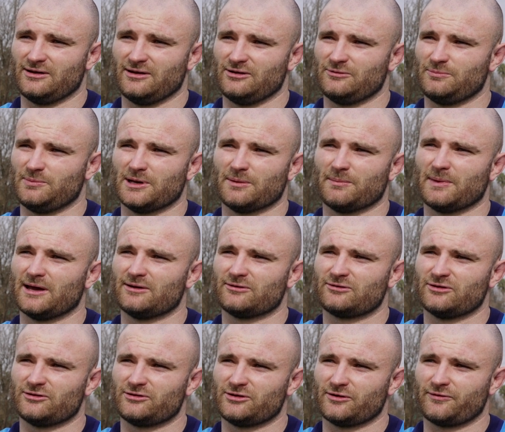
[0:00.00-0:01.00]
he's been immense
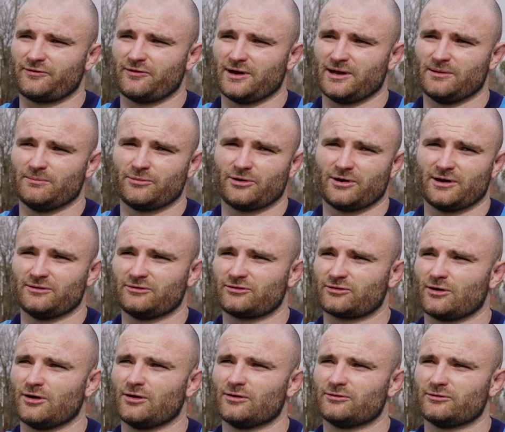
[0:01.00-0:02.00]
this year for Edinburgh and
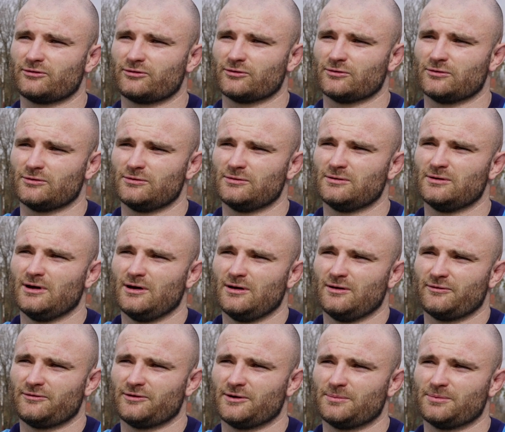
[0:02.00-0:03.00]
Scotland, so
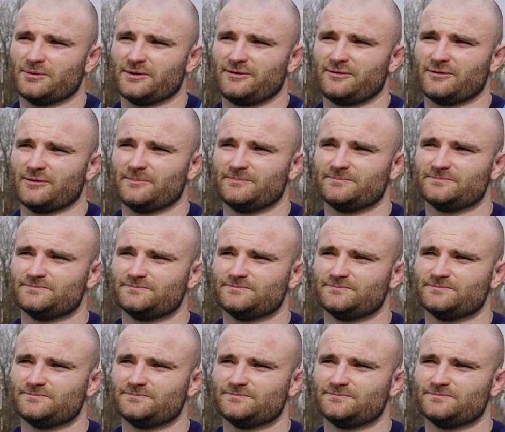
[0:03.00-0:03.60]
fair play to him.